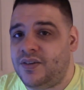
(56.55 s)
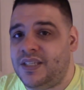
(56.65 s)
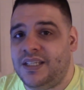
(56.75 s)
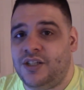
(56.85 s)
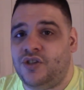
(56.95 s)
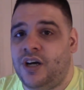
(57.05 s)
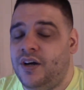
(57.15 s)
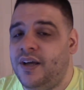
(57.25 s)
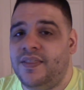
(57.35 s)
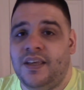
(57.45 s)
CJ
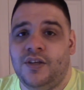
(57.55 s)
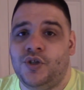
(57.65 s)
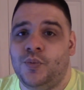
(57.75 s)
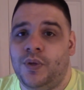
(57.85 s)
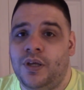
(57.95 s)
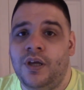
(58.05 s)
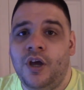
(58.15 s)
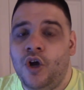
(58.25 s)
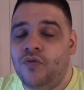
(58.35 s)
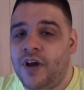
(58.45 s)
Stroud, I think, should be
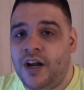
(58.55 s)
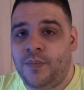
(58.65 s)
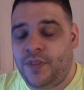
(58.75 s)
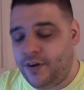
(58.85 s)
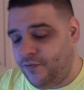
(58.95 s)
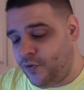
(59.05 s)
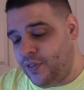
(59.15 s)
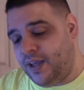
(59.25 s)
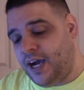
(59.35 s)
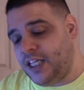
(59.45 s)
right up there for
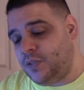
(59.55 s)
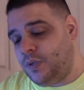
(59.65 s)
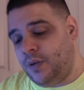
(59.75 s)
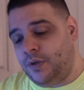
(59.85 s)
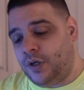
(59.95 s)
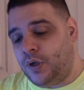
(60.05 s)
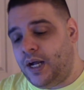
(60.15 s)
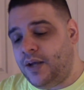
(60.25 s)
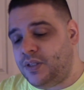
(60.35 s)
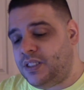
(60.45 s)
the Heisman. I'm gonna go
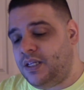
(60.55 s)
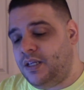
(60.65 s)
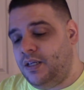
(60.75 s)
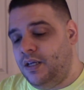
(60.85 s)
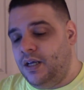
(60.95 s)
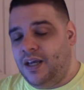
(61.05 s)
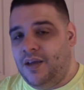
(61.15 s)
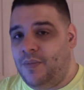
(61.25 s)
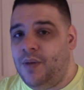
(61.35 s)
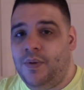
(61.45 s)
Ohio State,
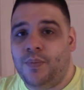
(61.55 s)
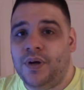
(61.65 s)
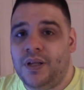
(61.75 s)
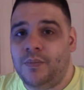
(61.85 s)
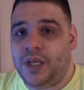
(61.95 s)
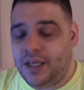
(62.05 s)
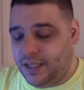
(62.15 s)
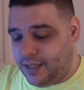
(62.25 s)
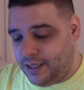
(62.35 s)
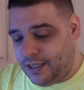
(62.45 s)
and maybe pretty big in
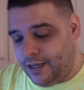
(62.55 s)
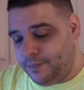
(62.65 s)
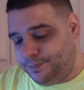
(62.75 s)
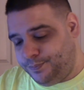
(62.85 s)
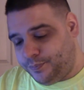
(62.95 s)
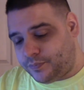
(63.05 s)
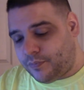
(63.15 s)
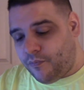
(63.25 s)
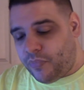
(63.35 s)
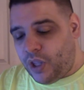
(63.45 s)
that game.
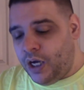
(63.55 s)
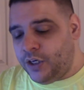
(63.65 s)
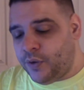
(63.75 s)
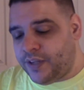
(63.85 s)
North